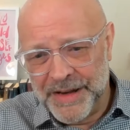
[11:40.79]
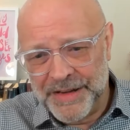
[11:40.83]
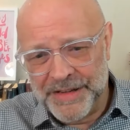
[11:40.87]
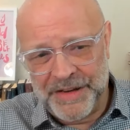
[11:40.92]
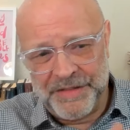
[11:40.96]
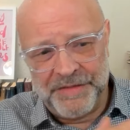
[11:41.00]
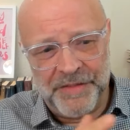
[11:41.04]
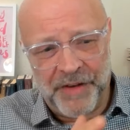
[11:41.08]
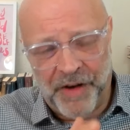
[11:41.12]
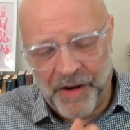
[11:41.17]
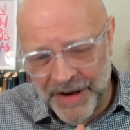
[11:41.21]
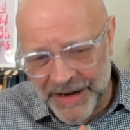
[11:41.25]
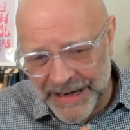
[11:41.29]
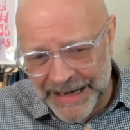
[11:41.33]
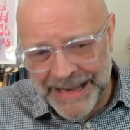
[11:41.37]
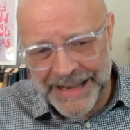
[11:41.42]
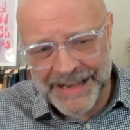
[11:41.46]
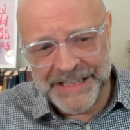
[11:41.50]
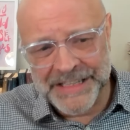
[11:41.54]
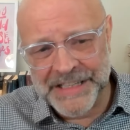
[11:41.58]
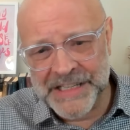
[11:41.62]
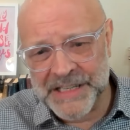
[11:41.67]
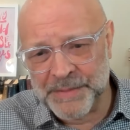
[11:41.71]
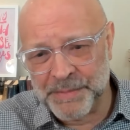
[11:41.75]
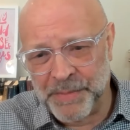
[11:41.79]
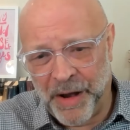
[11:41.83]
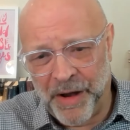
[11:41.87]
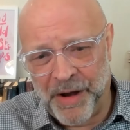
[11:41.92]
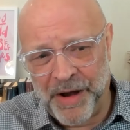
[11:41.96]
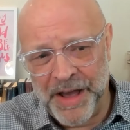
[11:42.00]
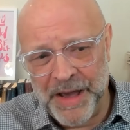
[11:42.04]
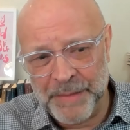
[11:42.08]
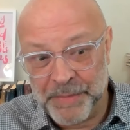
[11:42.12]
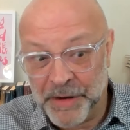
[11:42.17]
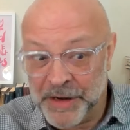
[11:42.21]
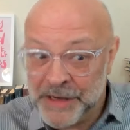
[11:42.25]
divinely
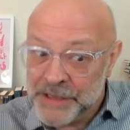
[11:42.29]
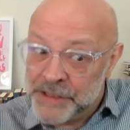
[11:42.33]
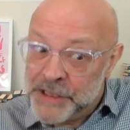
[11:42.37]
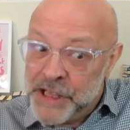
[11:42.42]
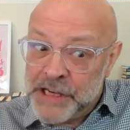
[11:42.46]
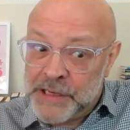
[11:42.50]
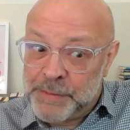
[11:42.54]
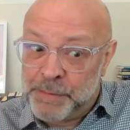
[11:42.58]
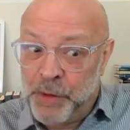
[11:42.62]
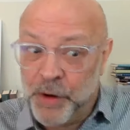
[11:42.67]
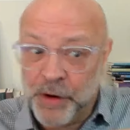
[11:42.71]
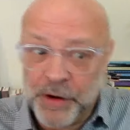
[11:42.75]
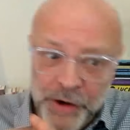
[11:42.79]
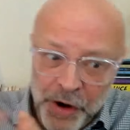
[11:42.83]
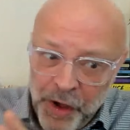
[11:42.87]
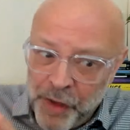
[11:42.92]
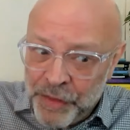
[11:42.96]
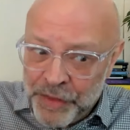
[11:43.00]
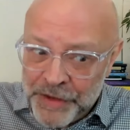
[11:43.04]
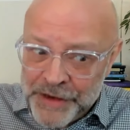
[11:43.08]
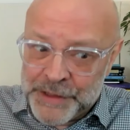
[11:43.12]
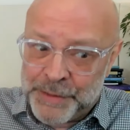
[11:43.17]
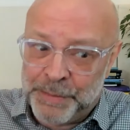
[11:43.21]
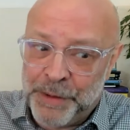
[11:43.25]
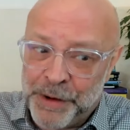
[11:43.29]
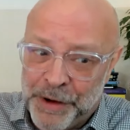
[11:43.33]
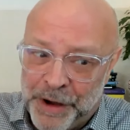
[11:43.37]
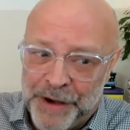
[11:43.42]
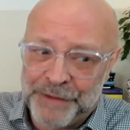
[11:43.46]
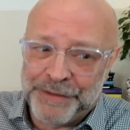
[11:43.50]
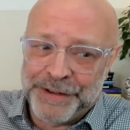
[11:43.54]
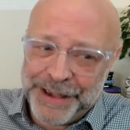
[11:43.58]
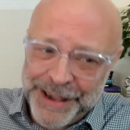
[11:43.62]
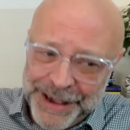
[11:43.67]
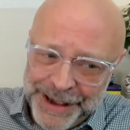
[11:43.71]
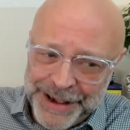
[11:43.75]
inspired, but it's this book, not this book
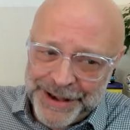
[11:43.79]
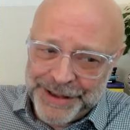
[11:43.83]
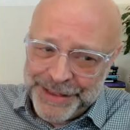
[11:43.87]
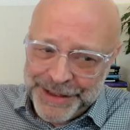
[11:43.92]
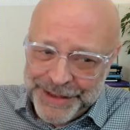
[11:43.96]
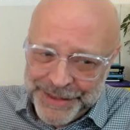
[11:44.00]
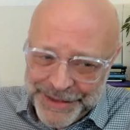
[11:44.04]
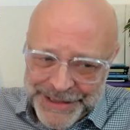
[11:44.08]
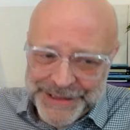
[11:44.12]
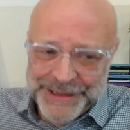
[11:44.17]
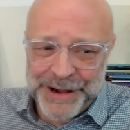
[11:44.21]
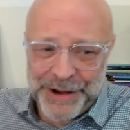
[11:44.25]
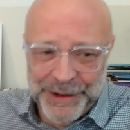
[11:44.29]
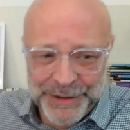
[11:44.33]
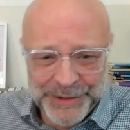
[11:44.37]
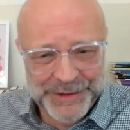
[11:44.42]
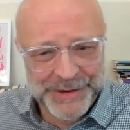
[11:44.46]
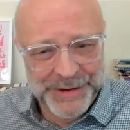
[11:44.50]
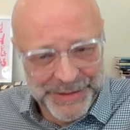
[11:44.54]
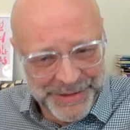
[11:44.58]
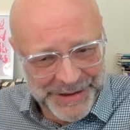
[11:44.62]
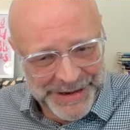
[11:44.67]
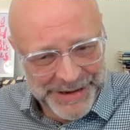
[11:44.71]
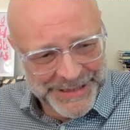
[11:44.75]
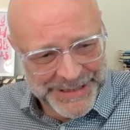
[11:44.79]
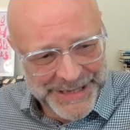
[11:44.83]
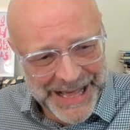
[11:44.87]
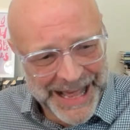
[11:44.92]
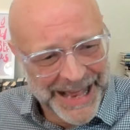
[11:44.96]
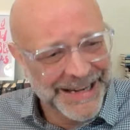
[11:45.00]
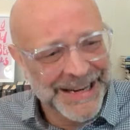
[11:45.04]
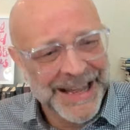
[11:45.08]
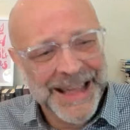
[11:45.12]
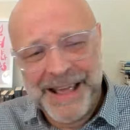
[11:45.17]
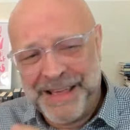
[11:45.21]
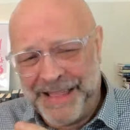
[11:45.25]
over here that this culture thinks
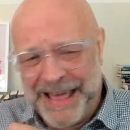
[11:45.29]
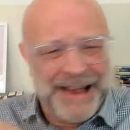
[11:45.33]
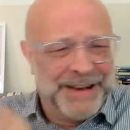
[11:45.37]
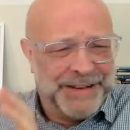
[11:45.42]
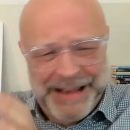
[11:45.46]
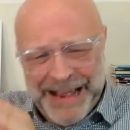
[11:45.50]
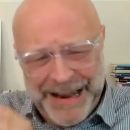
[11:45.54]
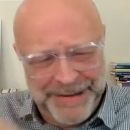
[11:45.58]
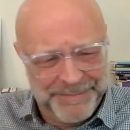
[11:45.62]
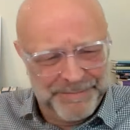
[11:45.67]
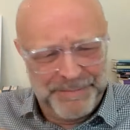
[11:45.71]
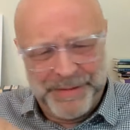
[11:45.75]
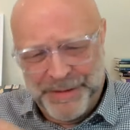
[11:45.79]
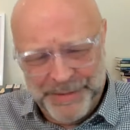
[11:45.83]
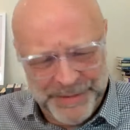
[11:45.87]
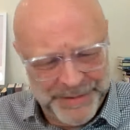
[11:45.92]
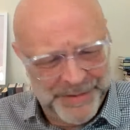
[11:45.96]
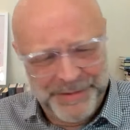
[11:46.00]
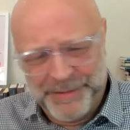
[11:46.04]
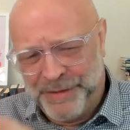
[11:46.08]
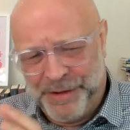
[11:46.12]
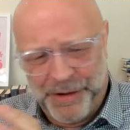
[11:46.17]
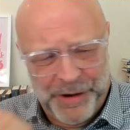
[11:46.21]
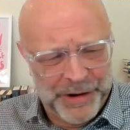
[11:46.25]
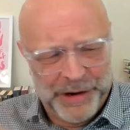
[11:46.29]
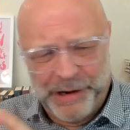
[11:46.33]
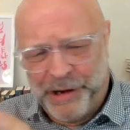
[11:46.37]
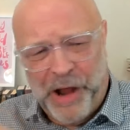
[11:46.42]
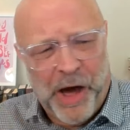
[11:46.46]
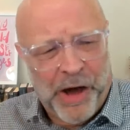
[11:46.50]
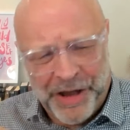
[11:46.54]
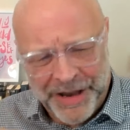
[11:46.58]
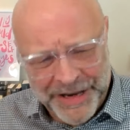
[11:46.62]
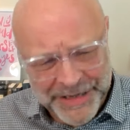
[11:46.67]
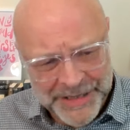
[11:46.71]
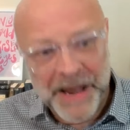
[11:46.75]
that that that yeah. boat's a lot of
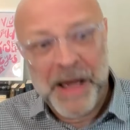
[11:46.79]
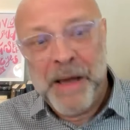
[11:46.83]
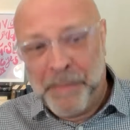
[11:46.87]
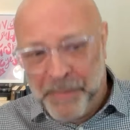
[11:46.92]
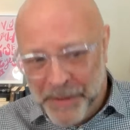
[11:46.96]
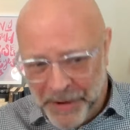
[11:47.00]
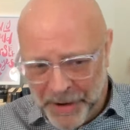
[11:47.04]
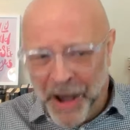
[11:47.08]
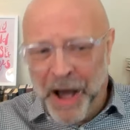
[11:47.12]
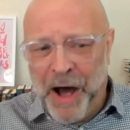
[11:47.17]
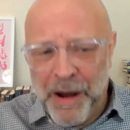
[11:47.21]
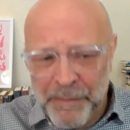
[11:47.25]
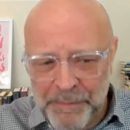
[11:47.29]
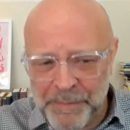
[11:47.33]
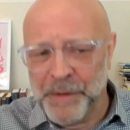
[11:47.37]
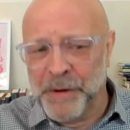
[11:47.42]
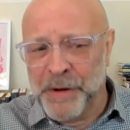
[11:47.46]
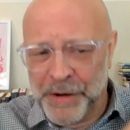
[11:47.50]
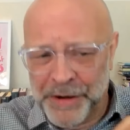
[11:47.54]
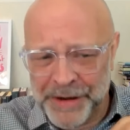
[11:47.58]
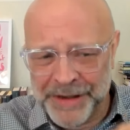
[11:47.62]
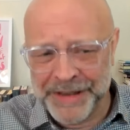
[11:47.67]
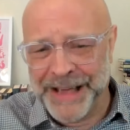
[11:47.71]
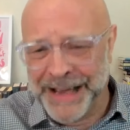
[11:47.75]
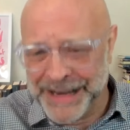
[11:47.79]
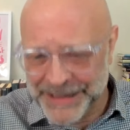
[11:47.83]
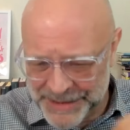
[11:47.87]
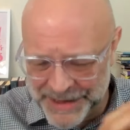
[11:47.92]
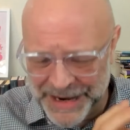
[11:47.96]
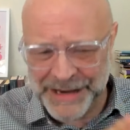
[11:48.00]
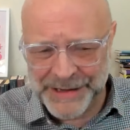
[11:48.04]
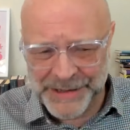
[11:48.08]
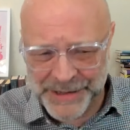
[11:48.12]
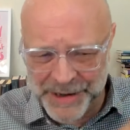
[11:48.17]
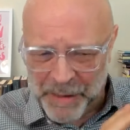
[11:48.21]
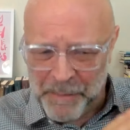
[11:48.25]
lies, yeah. but our book that's
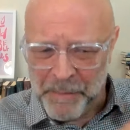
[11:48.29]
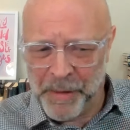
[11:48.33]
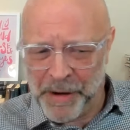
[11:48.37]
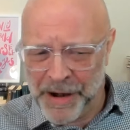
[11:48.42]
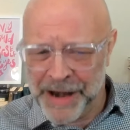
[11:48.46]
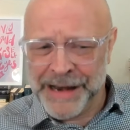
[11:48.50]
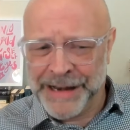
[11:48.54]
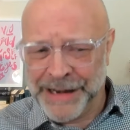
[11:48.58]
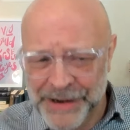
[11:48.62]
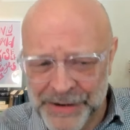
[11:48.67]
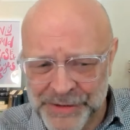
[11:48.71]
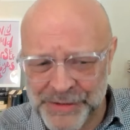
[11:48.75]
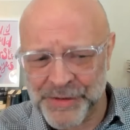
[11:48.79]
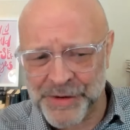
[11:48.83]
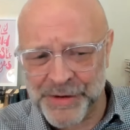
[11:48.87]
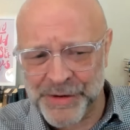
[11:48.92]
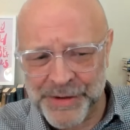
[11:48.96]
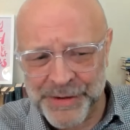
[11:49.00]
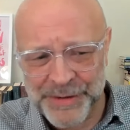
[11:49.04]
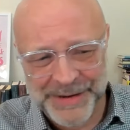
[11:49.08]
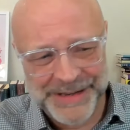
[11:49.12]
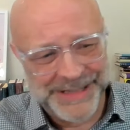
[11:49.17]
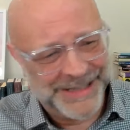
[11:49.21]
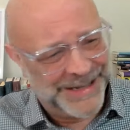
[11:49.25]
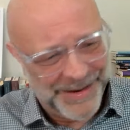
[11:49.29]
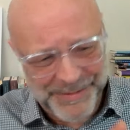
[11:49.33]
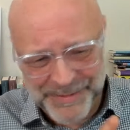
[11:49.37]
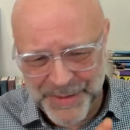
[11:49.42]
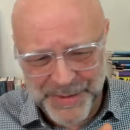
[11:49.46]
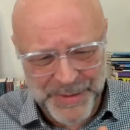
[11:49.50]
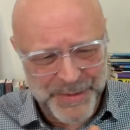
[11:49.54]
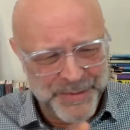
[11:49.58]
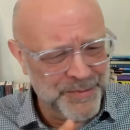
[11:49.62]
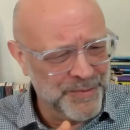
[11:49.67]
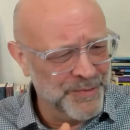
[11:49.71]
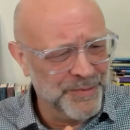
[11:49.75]
that's completely true. It's like
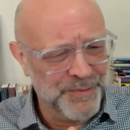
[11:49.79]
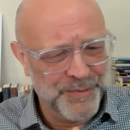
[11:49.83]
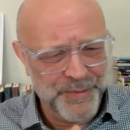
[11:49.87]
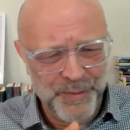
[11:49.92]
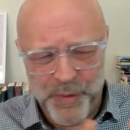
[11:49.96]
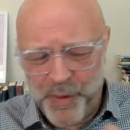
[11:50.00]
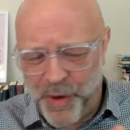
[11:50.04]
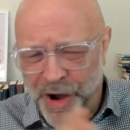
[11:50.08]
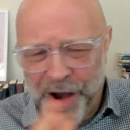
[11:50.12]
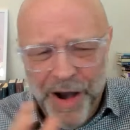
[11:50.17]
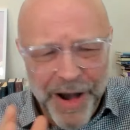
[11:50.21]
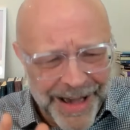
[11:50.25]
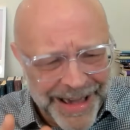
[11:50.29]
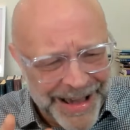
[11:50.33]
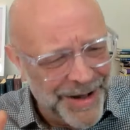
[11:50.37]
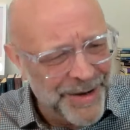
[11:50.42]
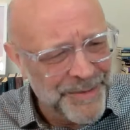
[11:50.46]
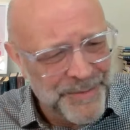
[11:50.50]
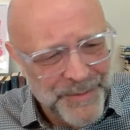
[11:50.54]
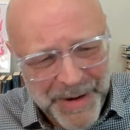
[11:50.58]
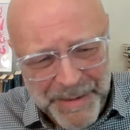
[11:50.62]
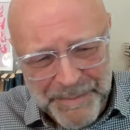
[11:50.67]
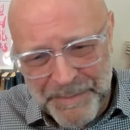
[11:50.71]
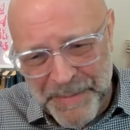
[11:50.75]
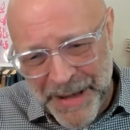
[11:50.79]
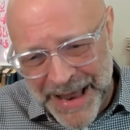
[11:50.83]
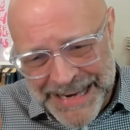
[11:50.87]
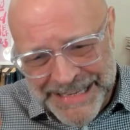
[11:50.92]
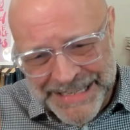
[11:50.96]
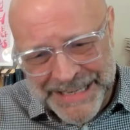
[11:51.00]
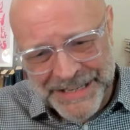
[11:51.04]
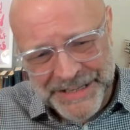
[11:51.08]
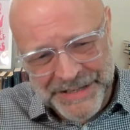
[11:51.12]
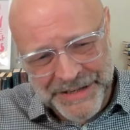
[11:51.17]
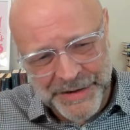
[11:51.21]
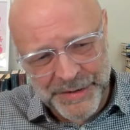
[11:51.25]
yeah. well why on what
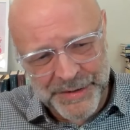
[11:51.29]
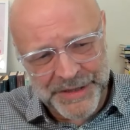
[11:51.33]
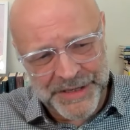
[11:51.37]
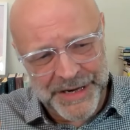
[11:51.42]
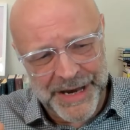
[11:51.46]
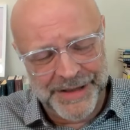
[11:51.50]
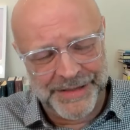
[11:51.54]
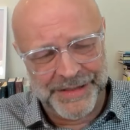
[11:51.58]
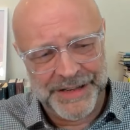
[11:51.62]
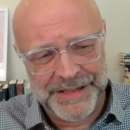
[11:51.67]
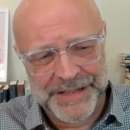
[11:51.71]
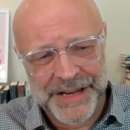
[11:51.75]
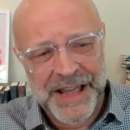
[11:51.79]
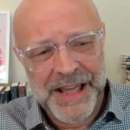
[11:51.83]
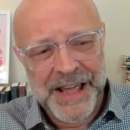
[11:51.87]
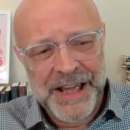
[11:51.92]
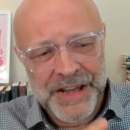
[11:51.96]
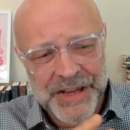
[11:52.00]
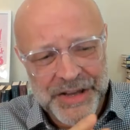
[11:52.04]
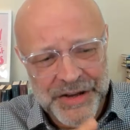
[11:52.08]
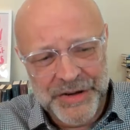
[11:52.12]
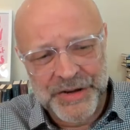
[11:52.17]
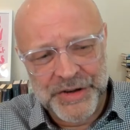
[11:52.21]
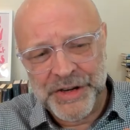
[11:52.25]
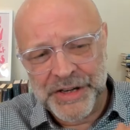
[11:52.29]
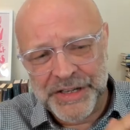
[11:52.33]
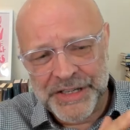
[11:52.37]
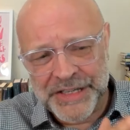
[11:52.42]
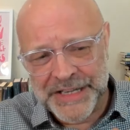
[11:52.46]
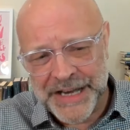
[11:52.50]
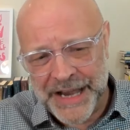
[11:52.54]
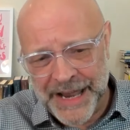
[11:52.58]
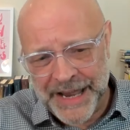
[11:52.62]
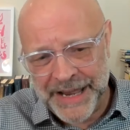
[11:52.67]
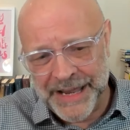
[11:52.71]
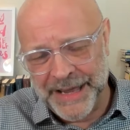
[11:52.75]
basis are you saying this? You're just
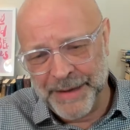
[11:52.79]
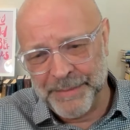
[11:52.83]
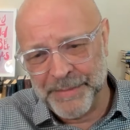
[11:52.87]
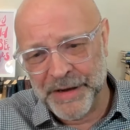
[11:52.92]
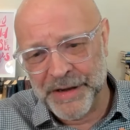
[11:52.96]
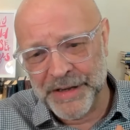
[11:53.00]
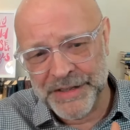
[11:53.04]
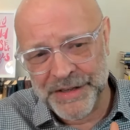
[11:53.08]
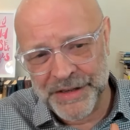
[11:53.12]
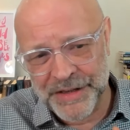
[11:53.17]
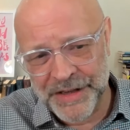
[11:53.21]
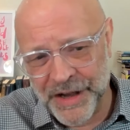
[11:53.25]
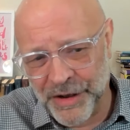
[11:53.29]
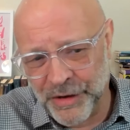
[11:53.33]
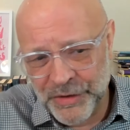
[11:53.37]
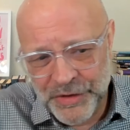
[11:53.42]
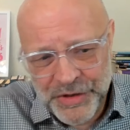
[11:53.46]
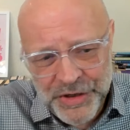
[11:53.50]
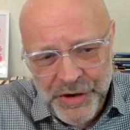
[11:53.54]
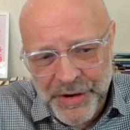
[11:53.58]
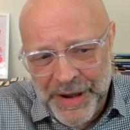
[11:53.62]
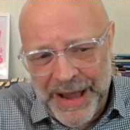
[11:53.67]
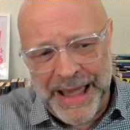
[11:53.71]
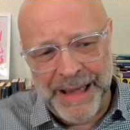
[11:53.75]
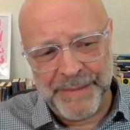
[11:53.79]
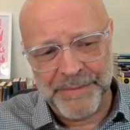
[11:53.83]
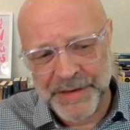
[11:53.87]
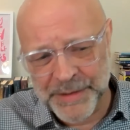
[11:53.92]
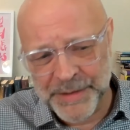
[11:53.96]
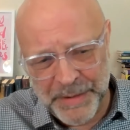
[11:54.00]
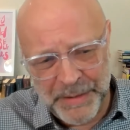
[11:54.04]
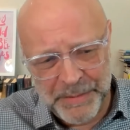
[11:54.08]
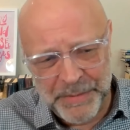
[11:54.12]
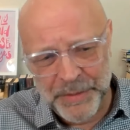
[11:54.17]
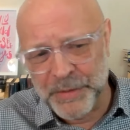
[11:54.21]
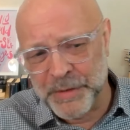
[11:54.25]
saying it because of the culture you happen
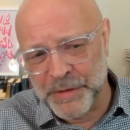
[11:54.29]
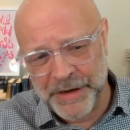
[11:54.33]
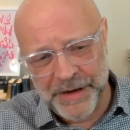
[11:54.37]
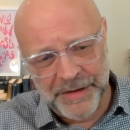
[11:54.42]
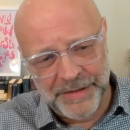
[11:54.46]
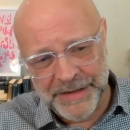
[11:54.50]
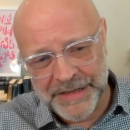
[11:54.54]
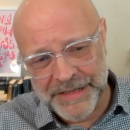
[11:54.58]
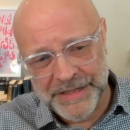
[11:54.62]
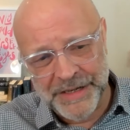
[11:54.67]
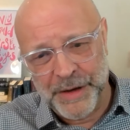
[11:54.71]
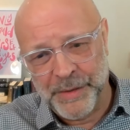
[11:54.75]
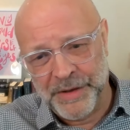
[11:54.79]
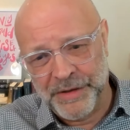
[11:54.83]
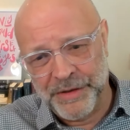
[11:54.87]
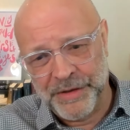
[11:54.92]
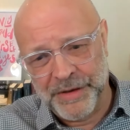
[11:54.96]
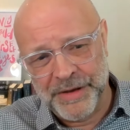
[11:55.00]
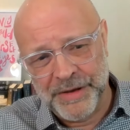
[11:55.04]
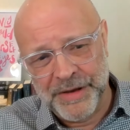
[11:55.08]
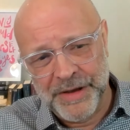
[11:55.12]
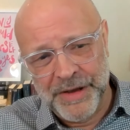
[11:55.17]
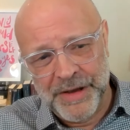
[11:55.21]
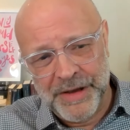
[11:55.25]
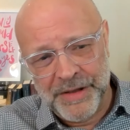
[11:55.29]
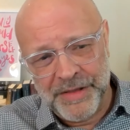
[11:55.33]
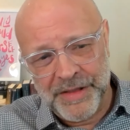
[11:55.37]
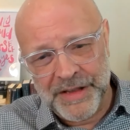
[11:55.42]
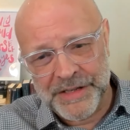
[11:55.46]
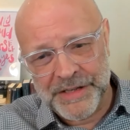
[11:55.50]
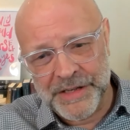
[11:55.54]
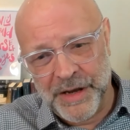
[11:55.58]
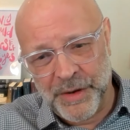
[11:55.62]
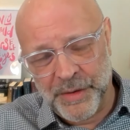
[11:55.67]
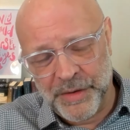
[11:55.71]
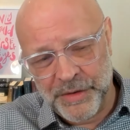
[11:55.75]
to be born in. There's no other
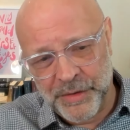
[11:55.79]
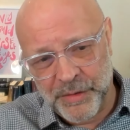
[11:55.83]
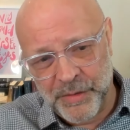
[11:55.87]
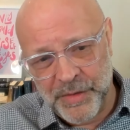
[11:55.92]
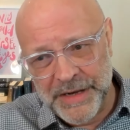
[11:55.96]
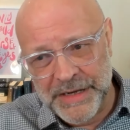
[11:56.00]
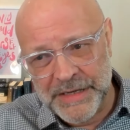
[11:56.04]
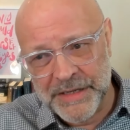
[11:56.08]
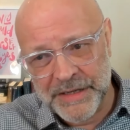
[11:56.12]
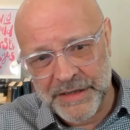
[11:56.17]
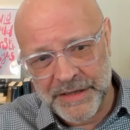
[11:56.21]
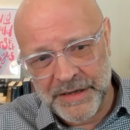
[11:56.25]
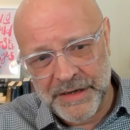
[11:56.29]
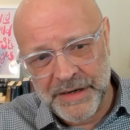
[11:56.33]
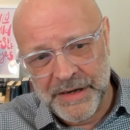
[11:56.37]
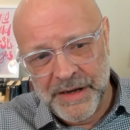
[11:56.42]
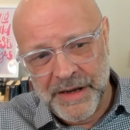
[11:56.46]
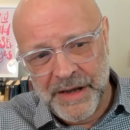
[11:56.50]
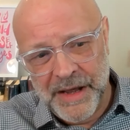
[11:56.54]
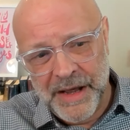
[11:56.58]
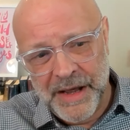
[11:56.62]
there's no other reason.